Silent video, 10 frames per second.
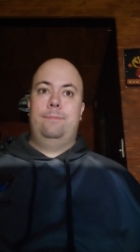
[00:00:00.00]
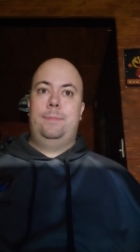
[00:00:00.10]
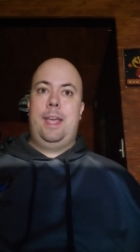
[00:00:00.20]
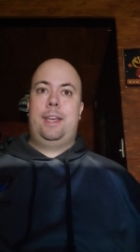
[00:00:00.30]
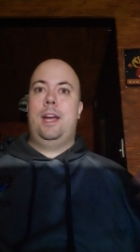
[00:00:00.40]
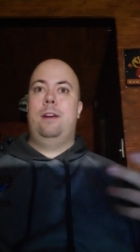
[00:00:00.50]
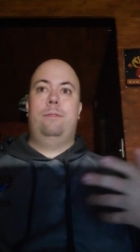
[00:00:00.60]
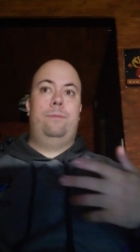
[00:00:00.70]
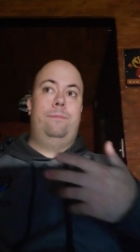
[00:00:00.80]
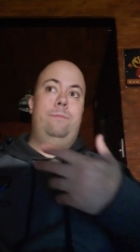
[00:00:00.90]
take care
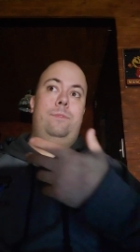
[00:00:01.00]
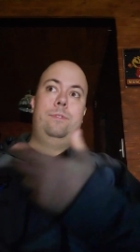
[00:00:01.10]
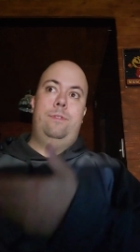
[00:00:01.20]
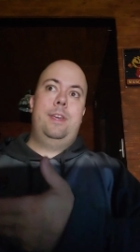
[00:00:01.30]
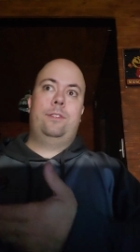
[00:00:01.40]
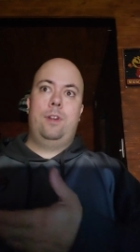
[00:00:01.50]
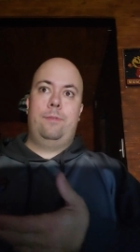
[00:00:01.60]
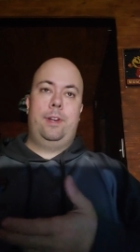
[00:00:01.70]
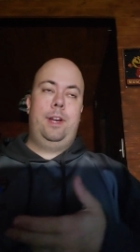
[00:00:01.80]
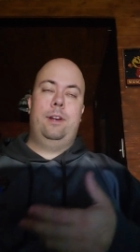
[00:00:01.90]
of this
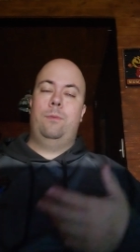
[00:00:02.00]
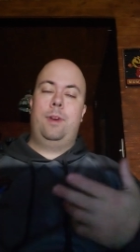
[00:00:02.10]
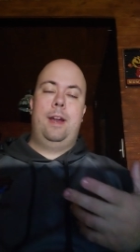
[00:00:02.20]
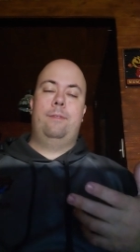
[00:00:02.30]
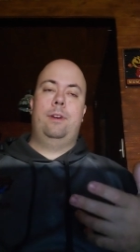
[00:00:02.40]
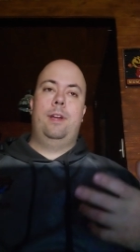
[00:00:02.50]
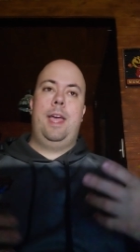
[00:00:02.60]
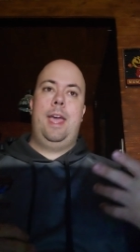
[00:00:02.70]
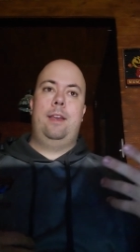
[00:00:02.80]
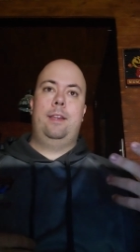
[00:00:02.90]
over here, whatever,
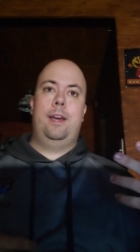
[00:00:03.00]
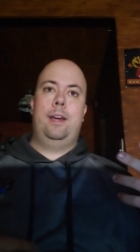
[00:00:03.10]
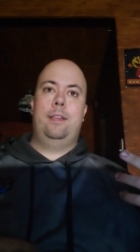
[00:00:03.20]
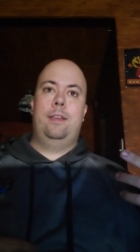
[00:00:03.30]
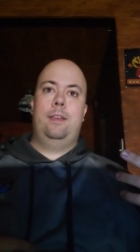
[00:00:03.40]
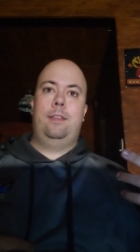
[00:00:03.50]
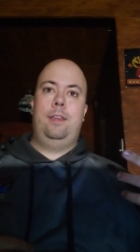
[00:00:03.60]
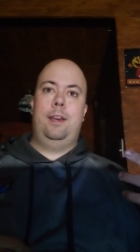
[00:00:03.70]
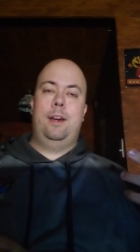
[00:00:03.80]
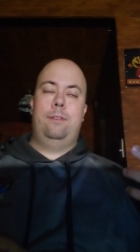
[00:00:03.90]
and
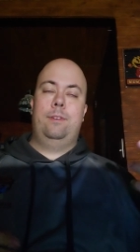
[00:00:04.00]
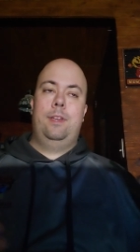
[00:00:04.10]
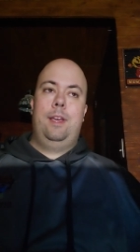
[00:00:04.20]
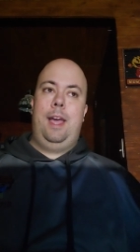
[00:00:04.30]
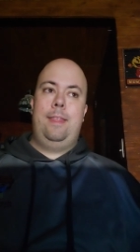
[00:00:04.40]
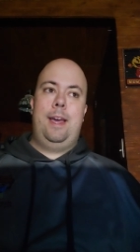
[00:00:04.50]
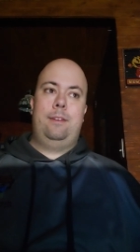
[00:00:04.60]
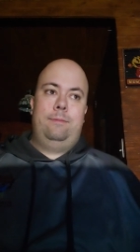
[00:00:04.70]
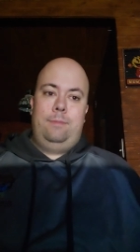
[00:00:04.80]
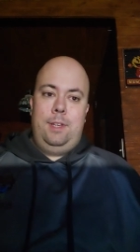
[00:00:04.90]
and
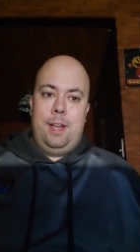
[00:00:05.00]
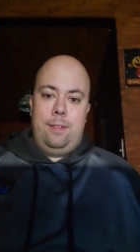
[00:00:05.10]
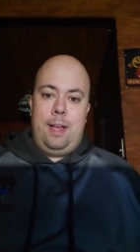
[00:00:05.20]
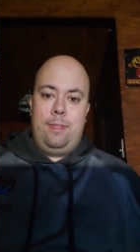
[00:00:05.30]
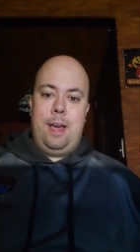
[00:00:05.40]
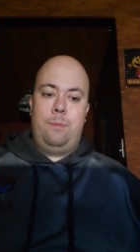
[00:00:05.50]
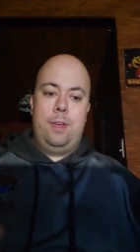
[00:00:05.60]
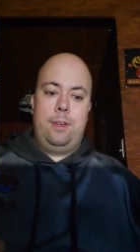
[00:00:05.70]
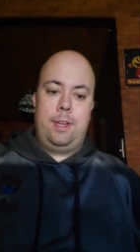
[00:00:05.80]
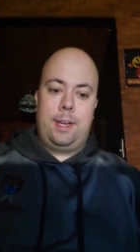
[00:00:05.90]
then that way
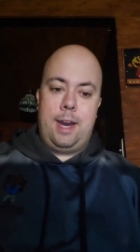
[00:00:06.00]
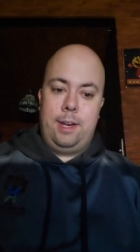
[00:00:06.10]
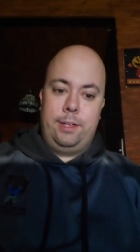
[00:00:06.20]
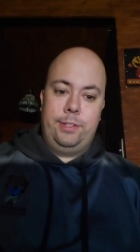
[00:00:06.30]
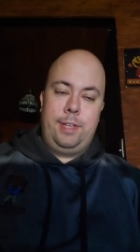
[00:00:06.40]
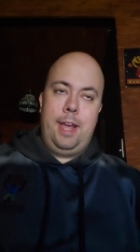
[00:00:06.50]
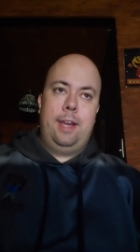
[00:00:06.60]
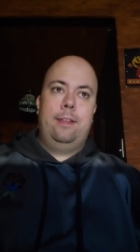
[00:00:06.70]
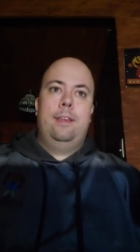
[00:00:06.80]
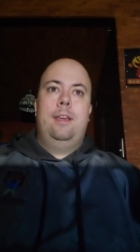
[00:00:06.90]
you can kind of
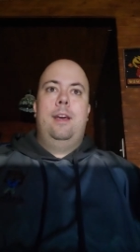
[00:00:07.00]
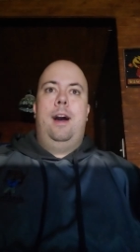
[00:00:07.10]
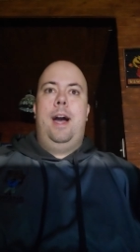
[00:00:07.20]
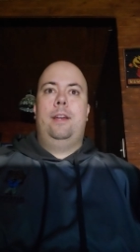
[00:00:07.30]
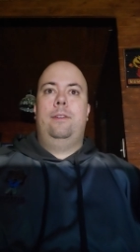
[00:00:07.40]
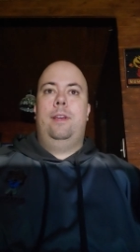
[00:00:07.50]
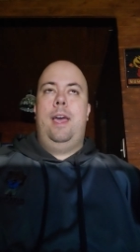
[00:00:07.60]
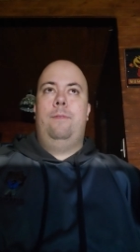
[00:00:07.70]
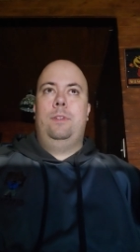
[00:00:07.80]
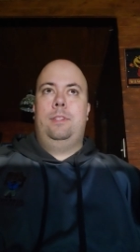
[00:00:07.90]
understand. I
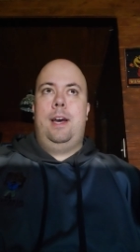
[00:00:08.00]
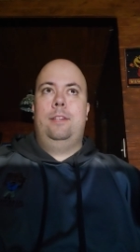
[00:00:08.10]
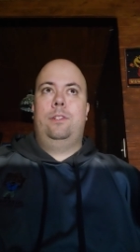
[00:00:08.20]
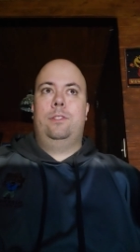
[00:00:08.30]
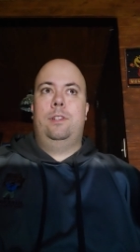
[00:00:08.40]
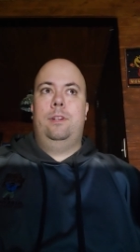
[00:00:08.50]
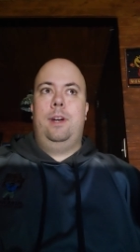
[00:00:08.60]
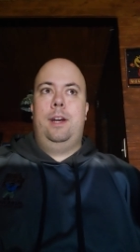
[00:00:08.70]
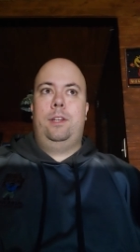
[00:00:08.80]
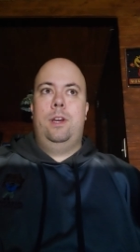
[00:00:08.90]
emphasize there's
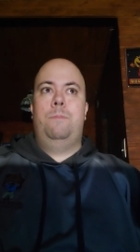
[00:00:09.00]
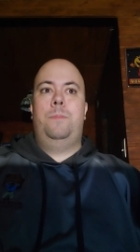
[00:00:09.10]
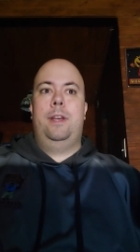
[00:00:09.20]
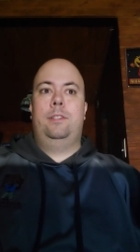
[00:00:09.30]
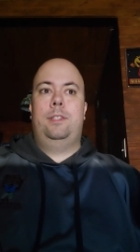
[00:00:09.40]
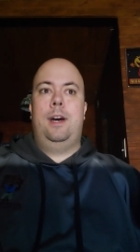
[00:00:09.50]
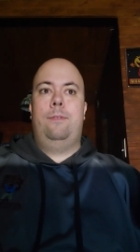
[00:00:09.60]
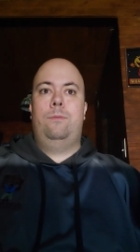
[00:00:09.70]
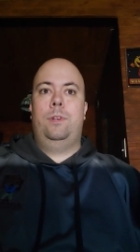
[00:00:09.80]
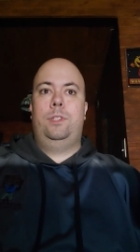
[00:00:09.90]
a good bit of
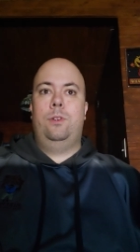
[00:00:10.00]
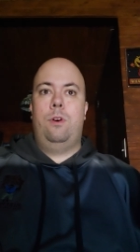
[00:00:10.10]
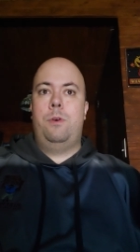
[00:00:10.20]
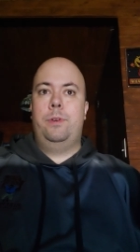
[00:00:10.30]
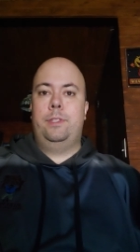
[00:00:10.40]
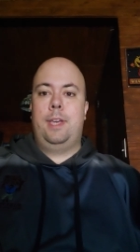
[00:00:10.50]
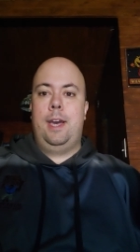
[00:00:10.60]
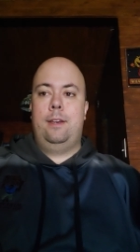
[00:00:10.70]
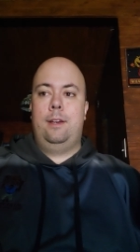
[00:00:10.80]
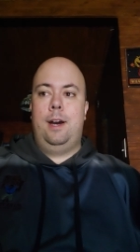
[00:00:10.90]
stuff which you'll always
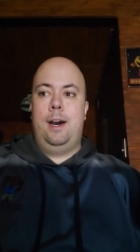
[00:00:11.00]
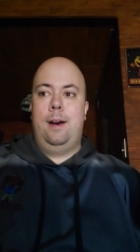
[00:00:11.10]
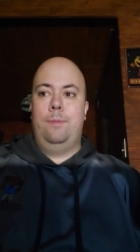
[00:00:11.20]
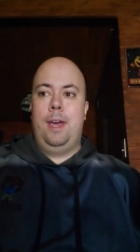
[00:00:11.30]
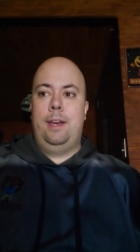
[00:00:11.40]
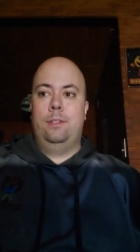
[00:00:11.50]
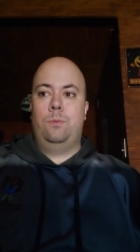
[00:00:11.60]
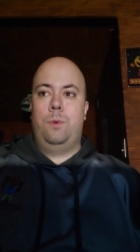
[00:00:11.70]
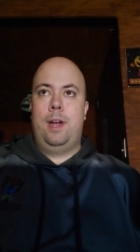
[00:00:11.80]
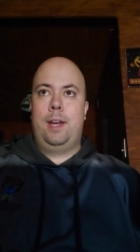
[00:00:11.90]
get, that
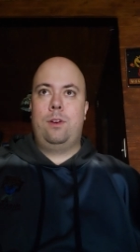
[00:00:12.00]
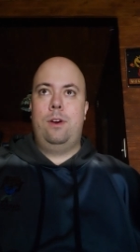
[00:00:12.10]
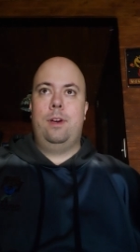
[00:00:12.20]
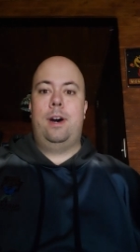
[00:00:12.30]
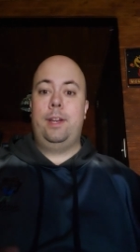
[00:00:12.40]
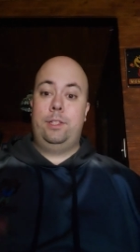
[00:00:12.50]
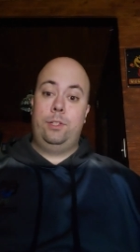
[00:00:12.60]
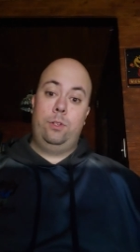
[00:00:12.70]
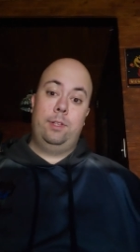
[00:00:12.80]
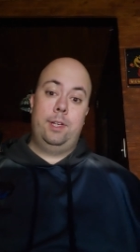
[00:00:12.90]
is what I call the honey
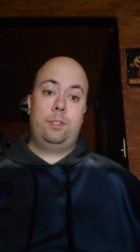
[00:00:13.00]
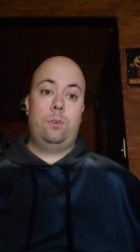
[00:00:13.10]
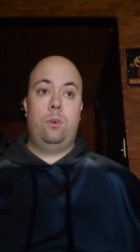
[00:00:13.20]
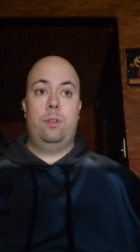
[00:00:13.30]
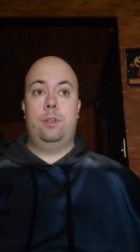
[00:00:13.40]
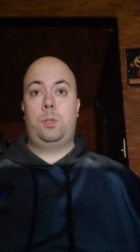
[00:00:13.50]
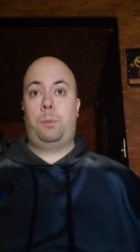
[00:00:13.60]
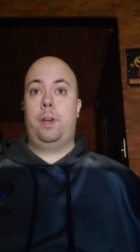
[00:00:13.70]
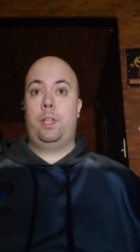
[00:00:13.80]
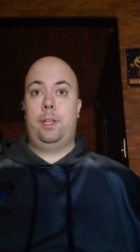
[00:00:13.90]
to-do list, or the
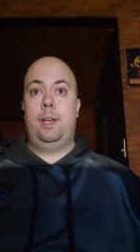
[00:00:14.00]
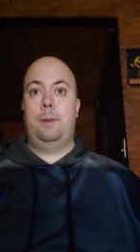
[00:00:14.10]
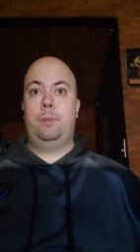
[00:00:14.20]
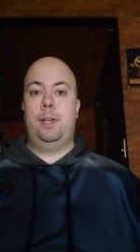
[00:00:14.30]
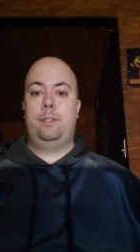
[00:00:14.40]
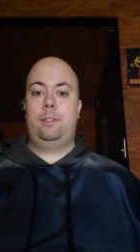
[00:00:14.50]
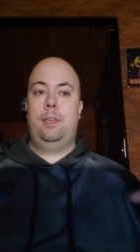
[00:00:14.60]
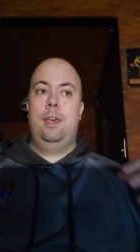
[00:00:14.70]
spring cleanup list.